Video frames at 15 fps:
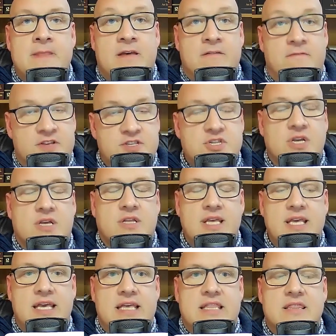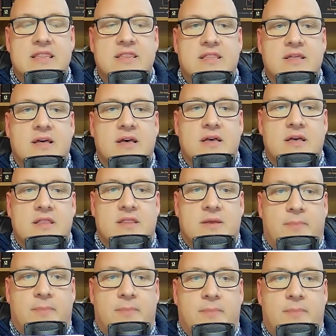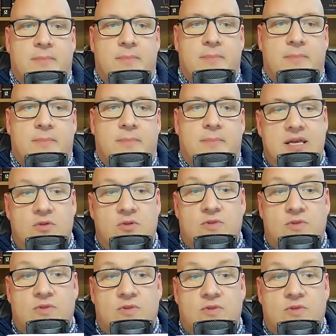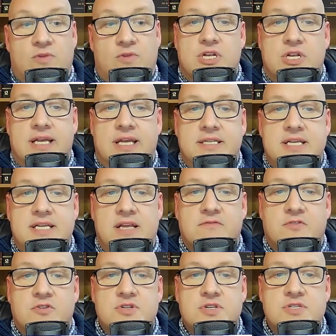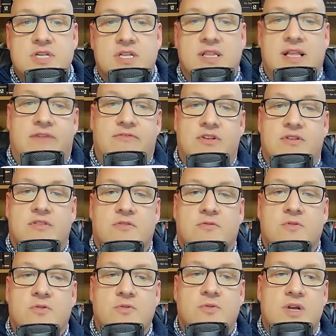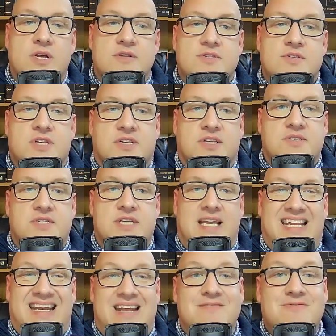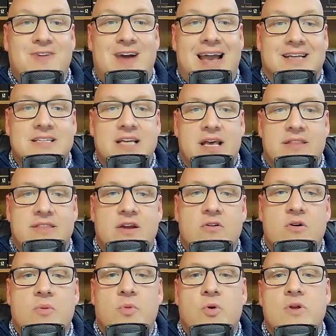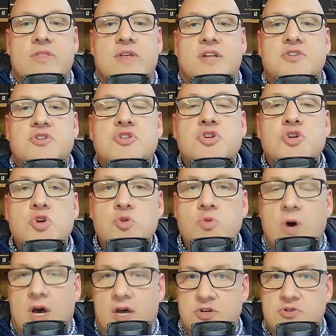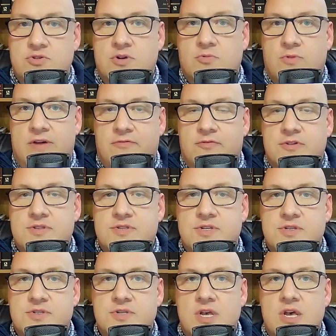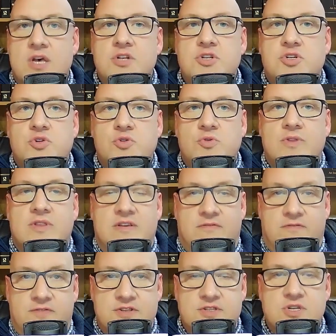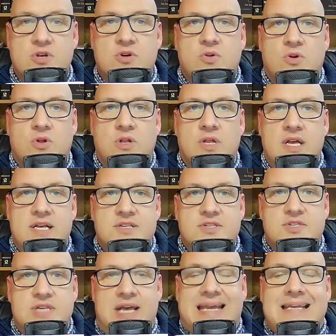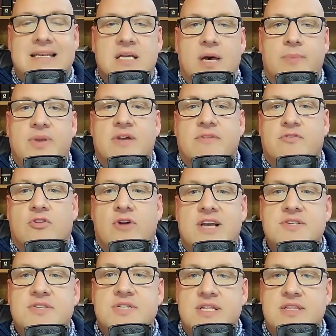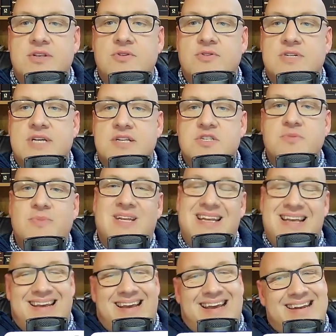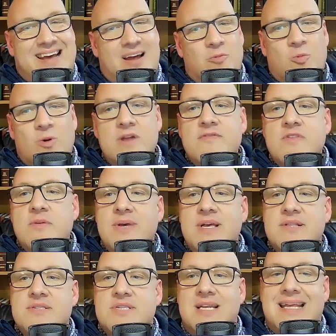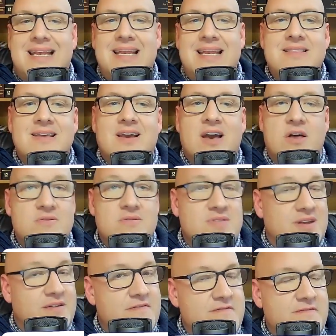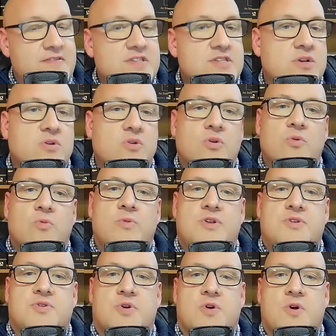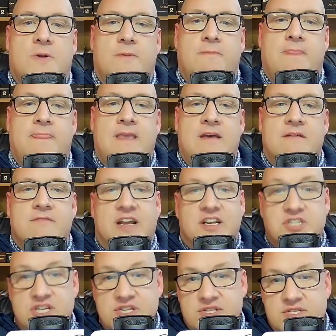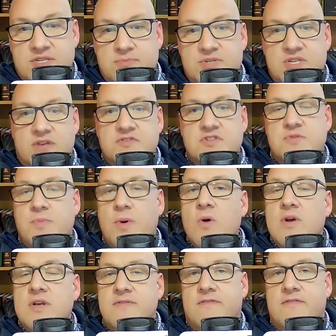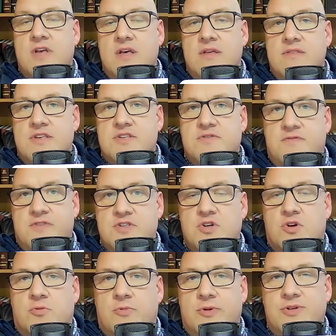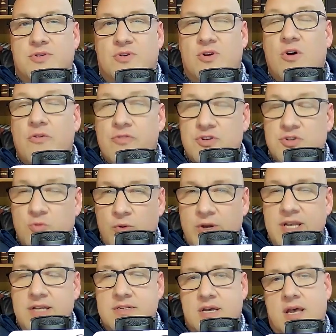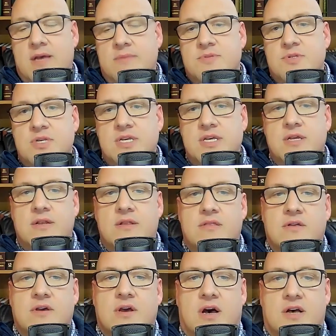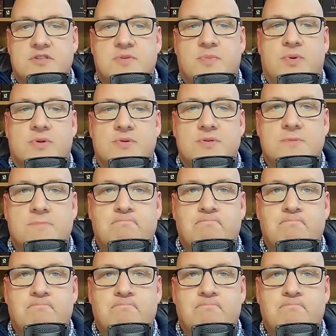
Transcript: physically in the, the body in Revelation 19, verses 11 through 16. In fact, there are more than 200 references to the physical second coming of Christ in the New Testament, and not one of them hints at anything other than a physical return. In fact, Jesus himself spoke of this physical return over 20 times in the Gospels.